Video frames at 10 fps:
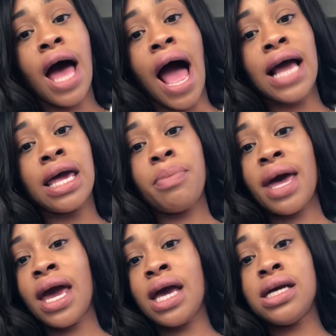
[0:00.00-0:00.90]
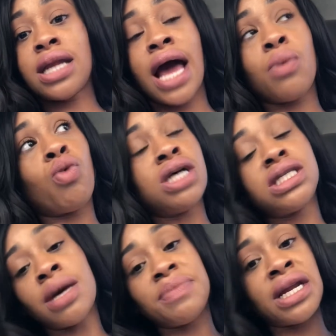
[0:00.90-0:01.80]
I get paid like one
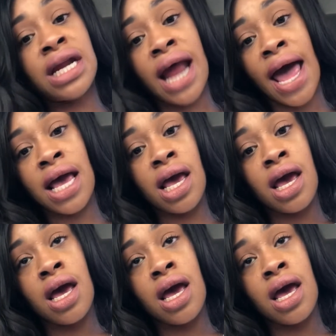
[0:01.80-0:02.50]
something a night,